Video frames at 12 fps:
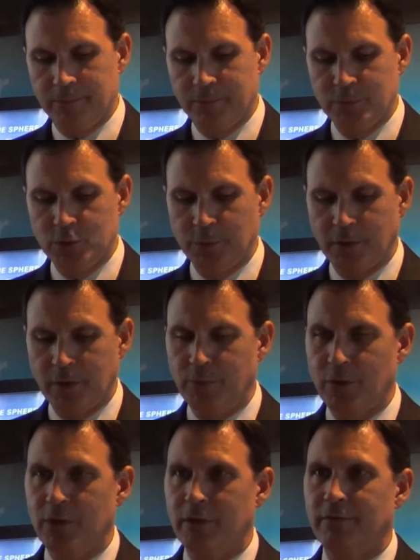
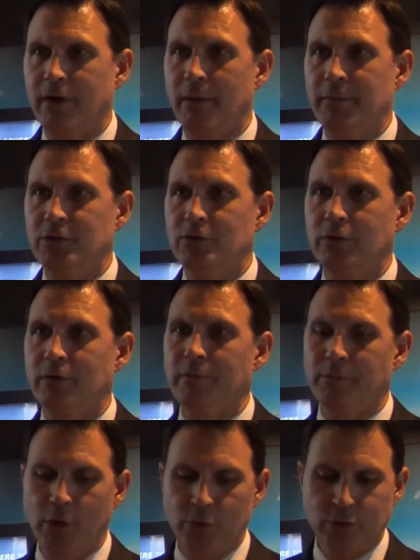supercomputing environment to a
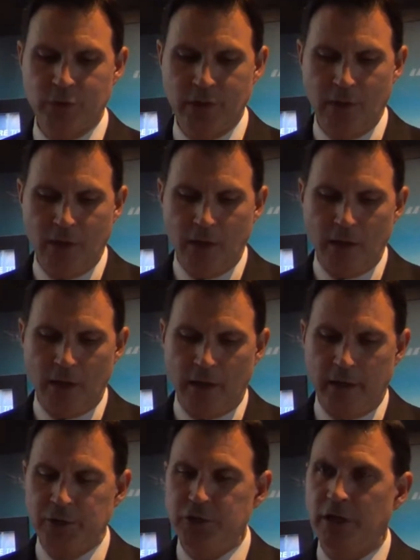remote
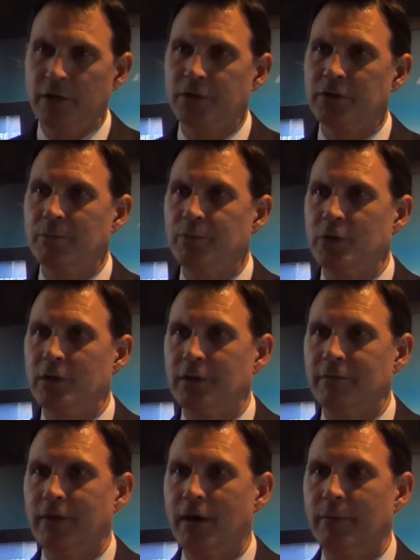shared computing
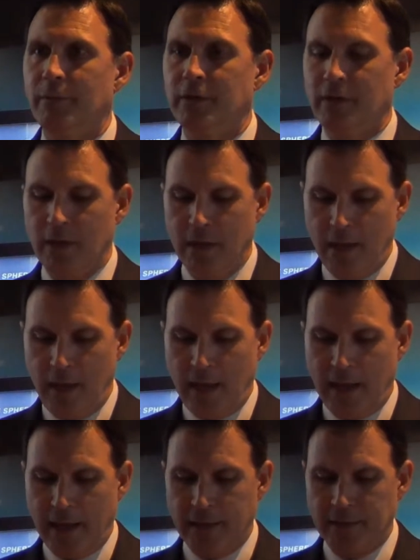environment.
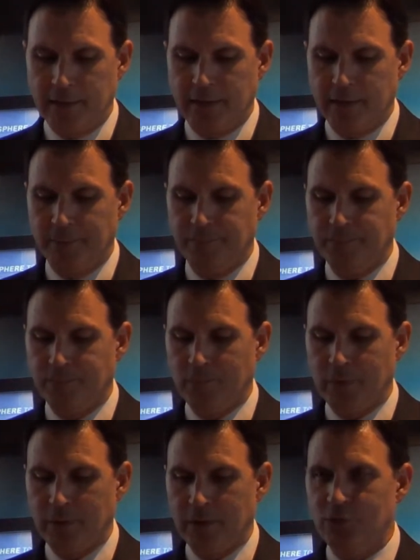And
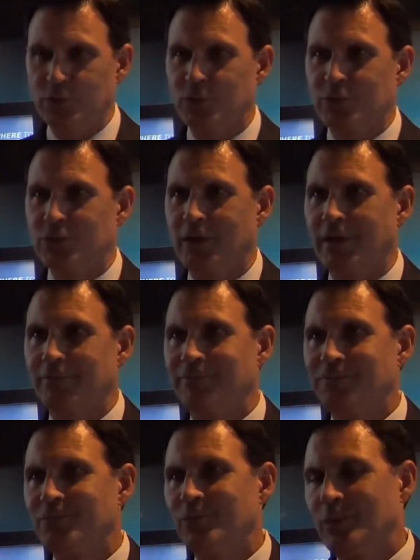this was
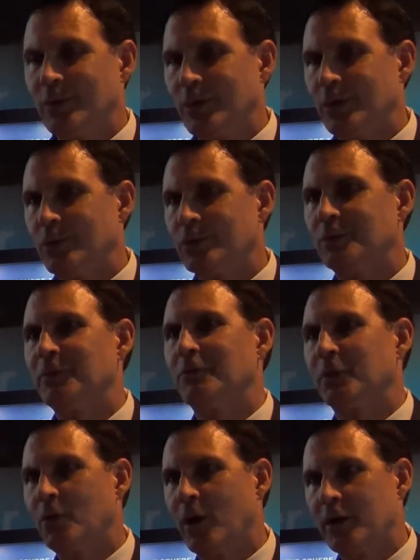something that
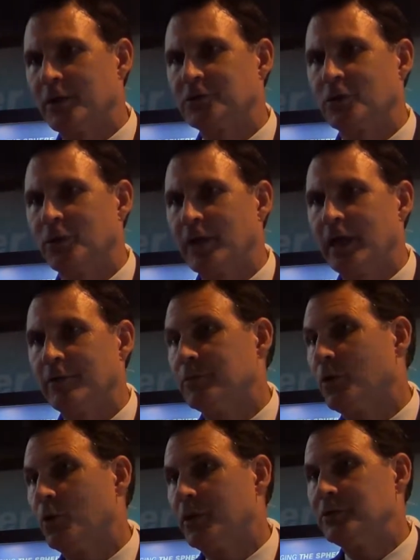required us to look at it from
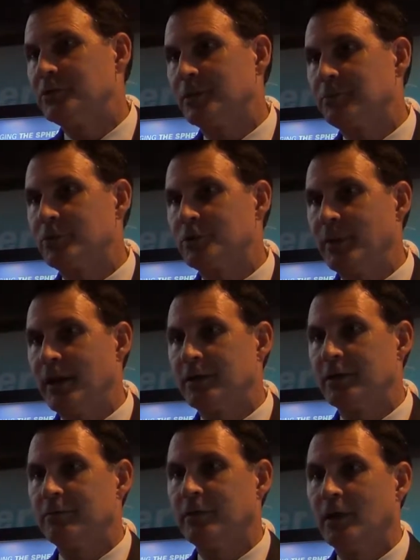a holistic
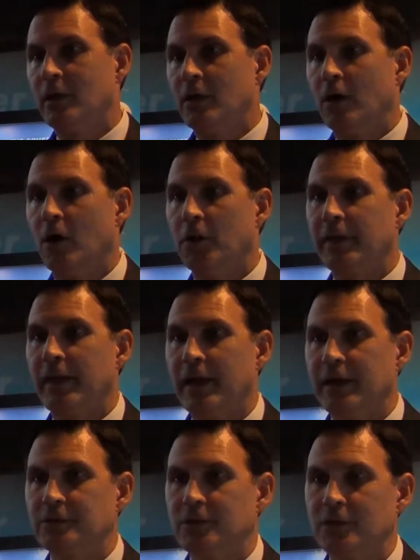perspective, all the
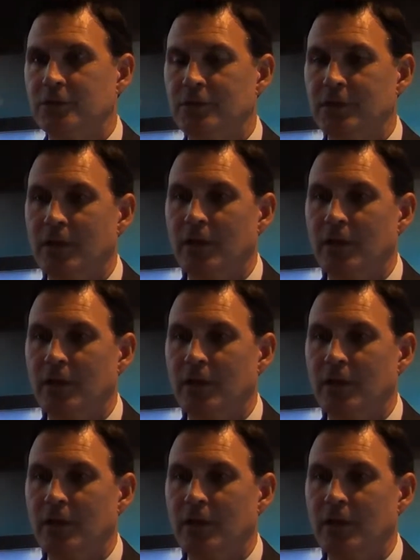assets.